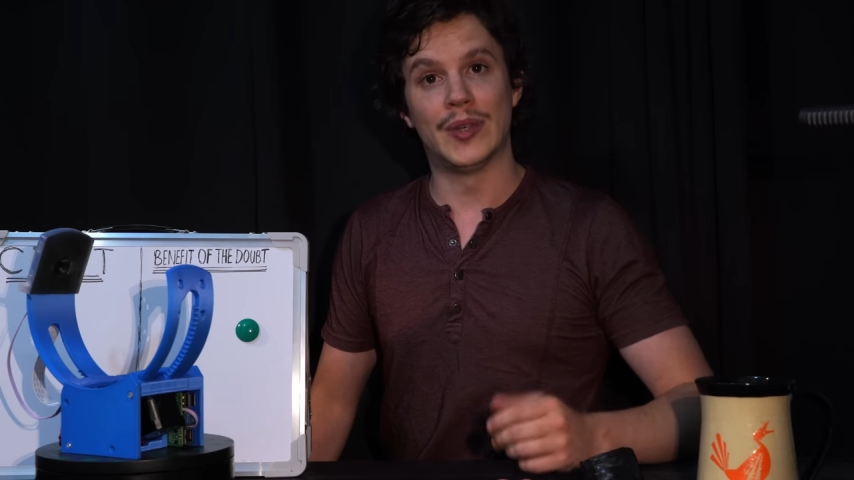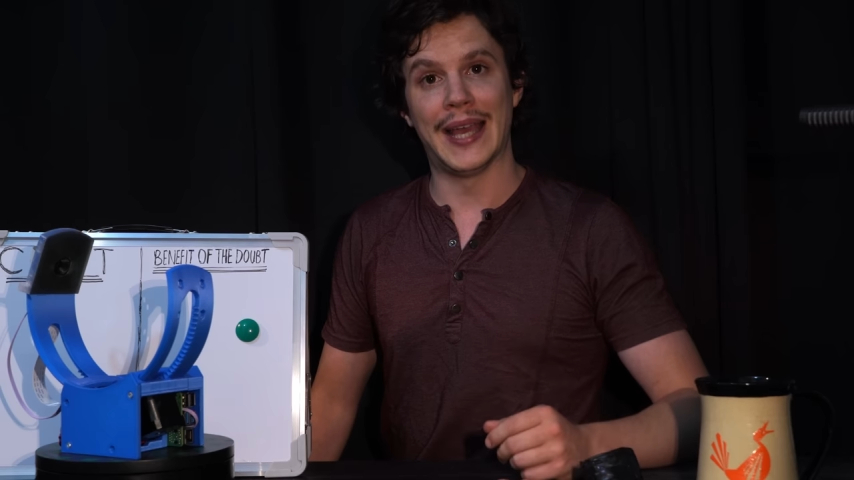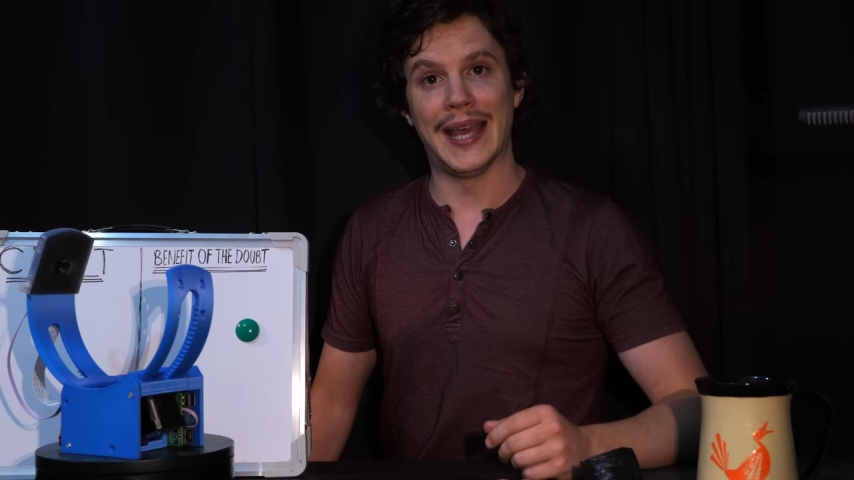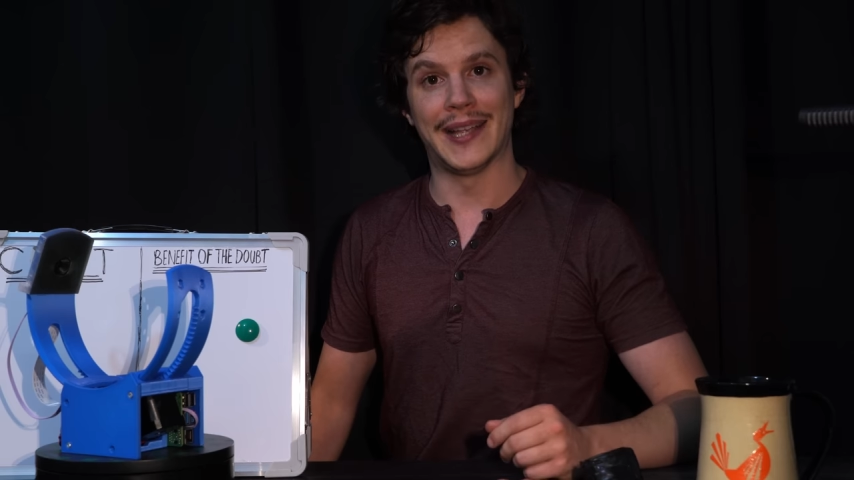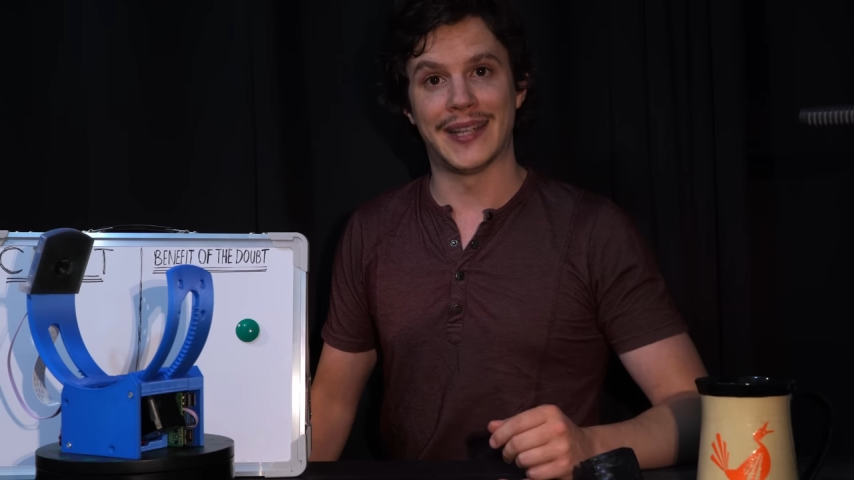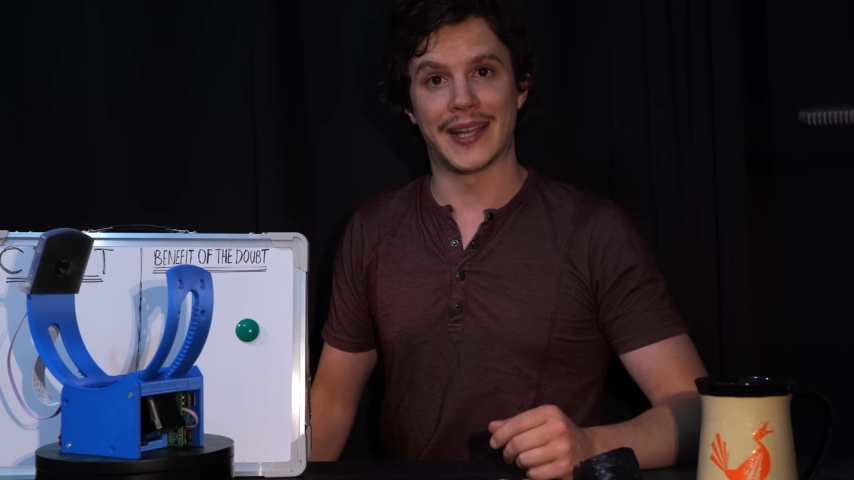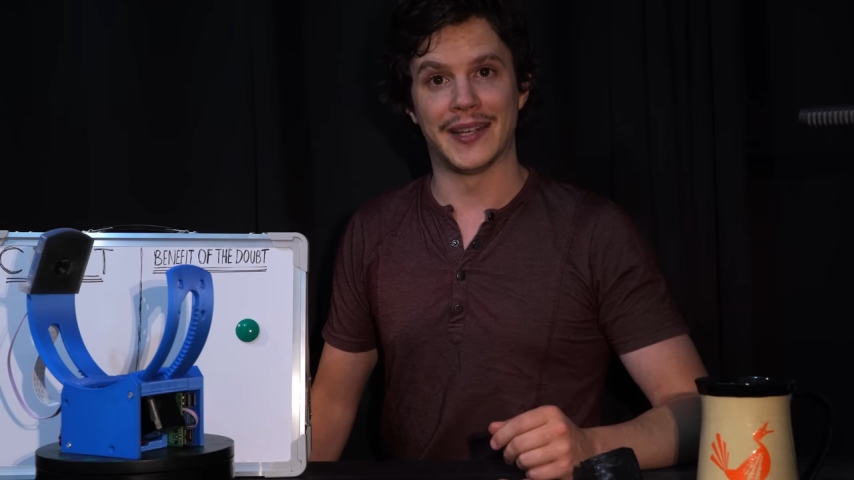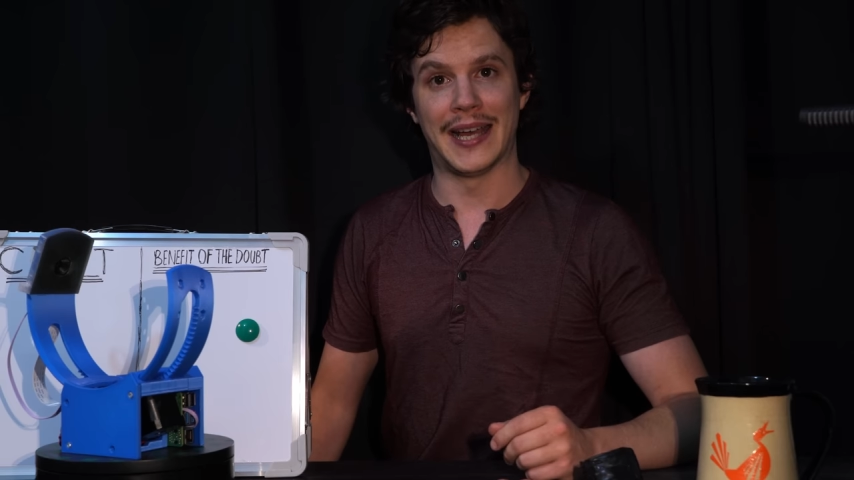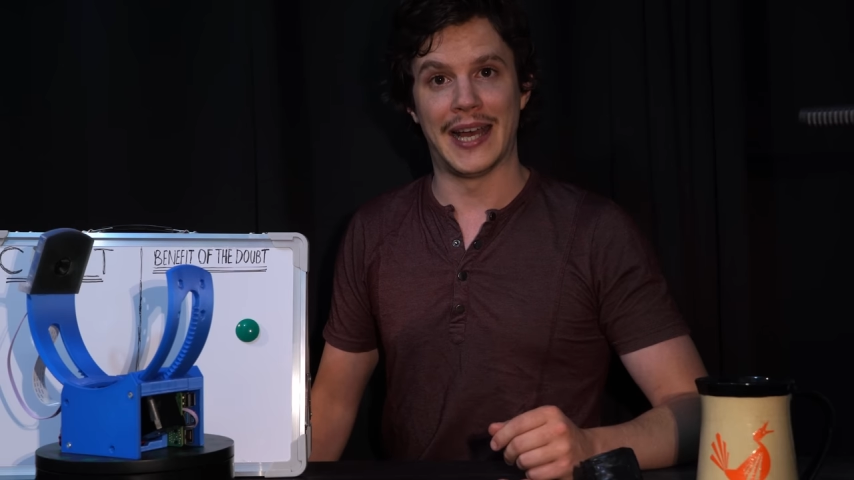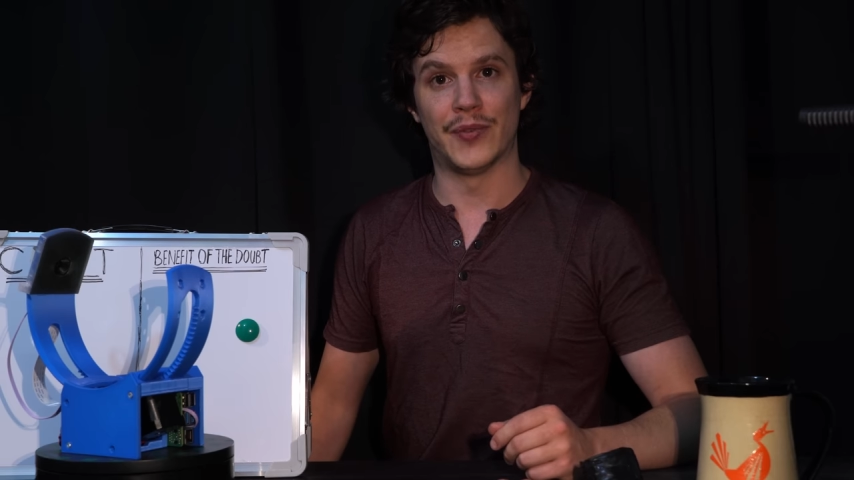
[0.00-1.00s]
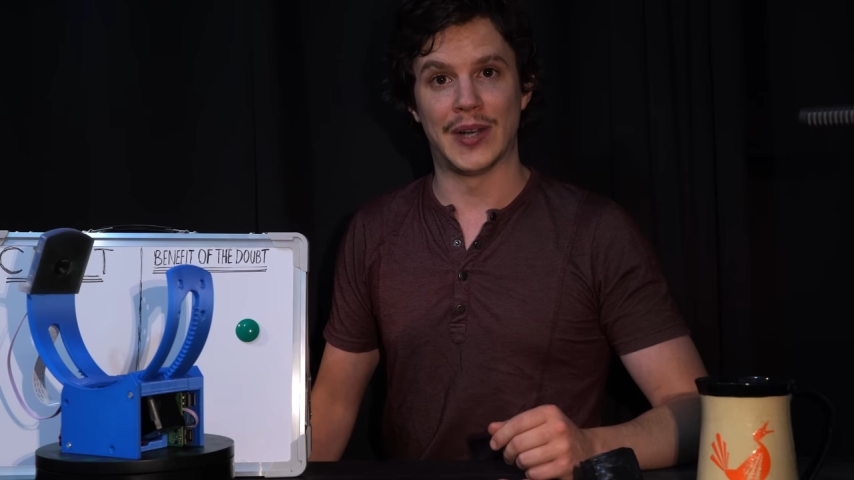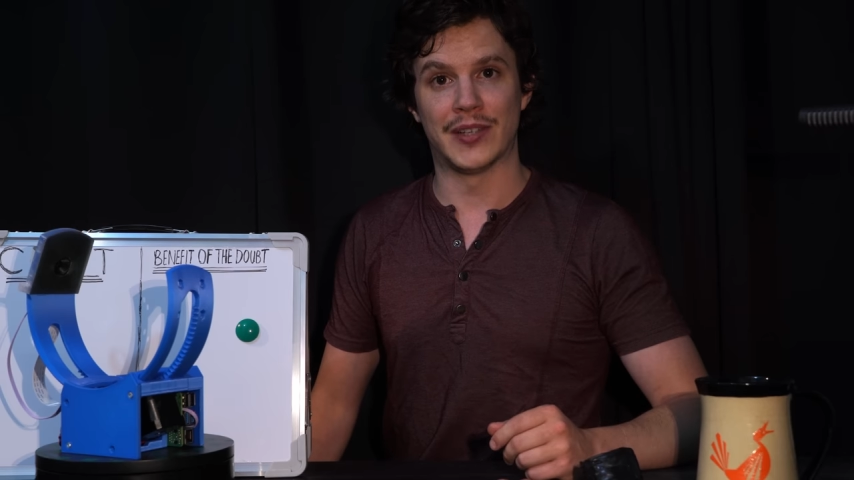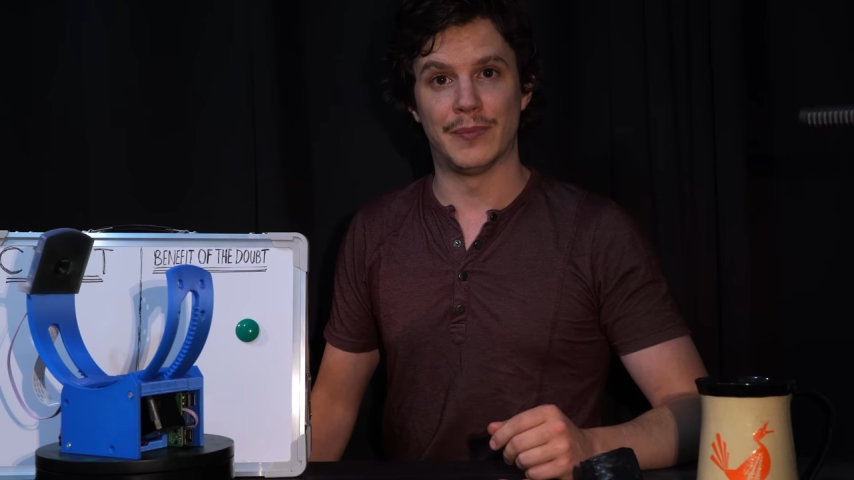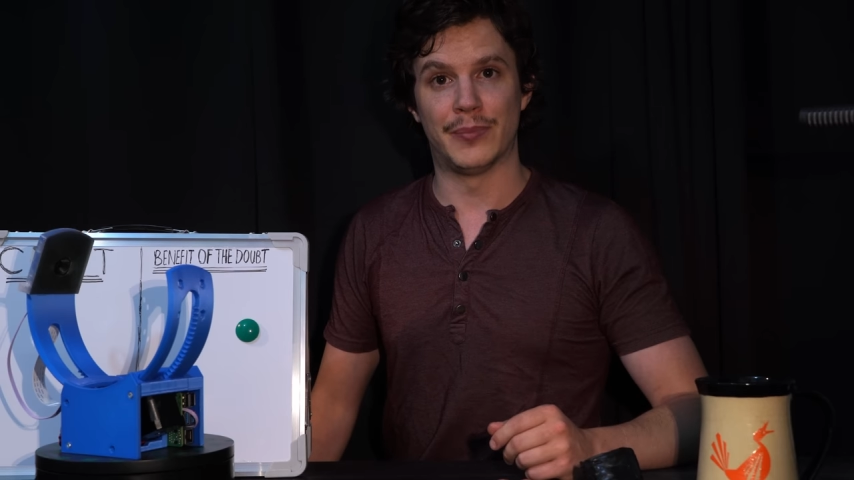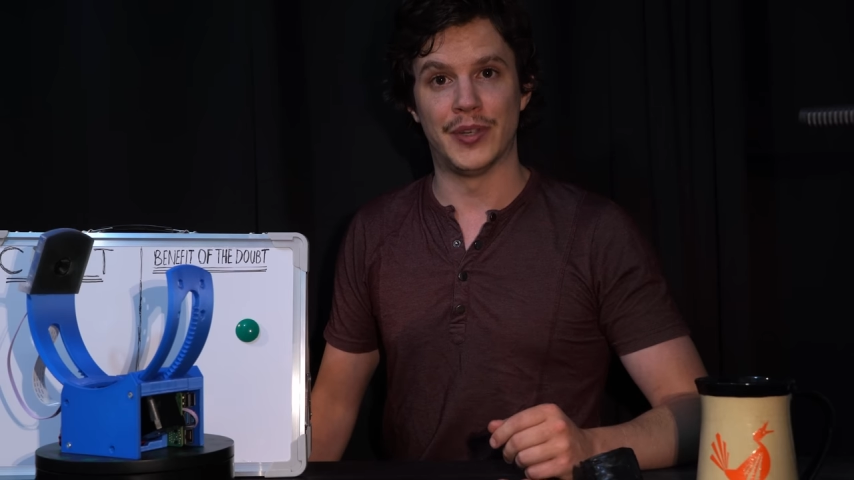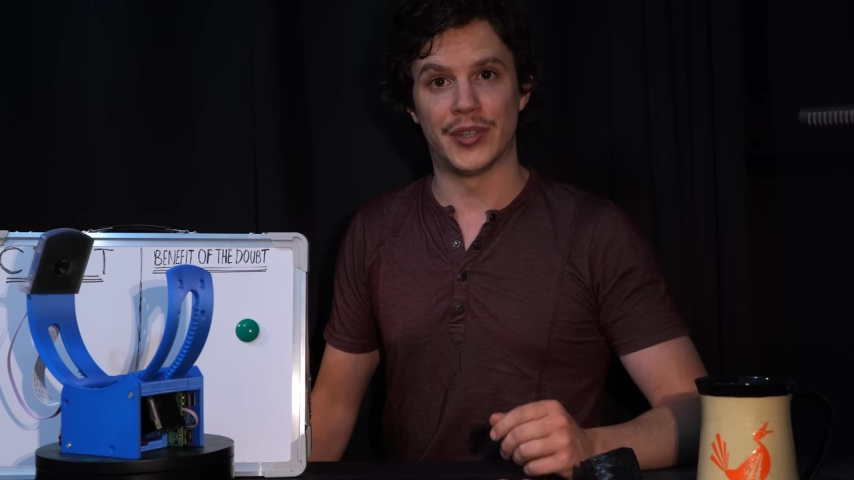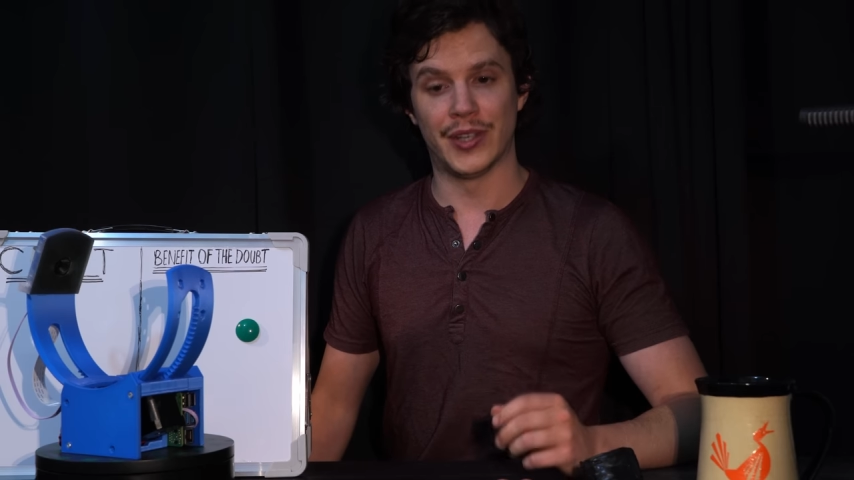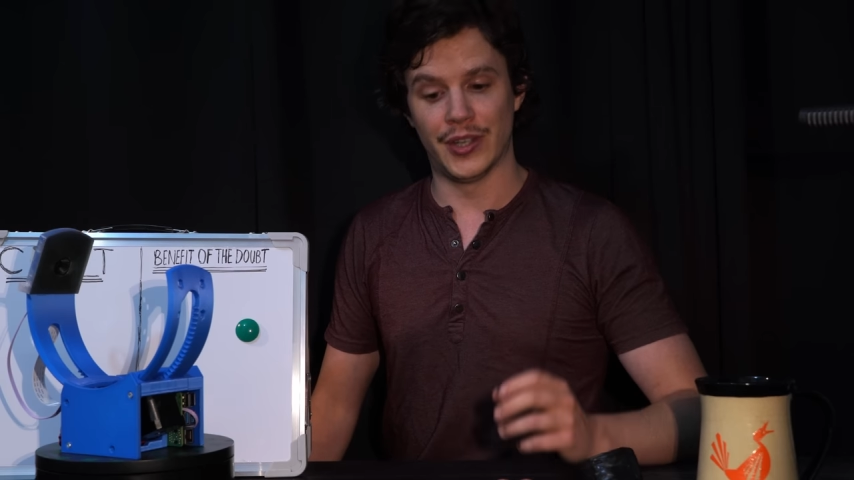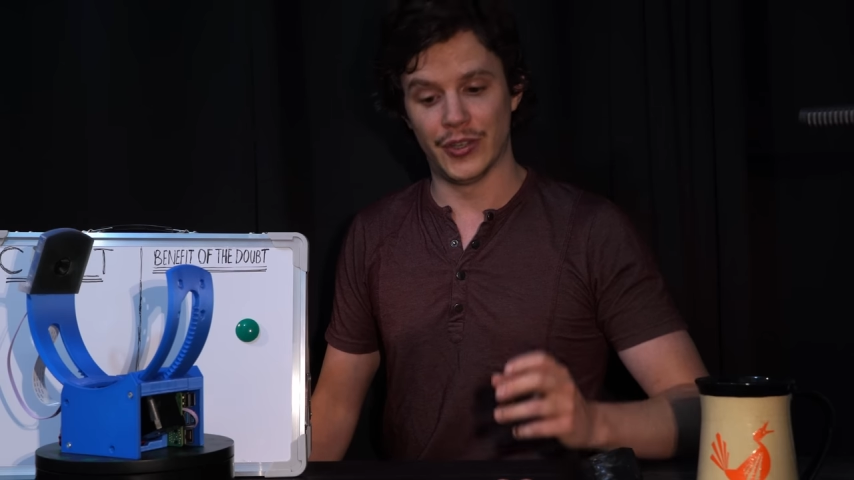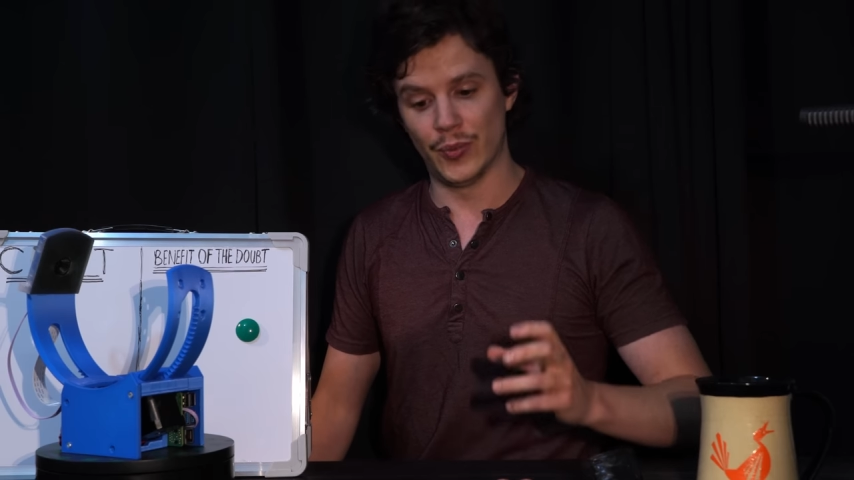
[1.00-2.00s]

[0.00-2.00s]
get a second-hand resin printer and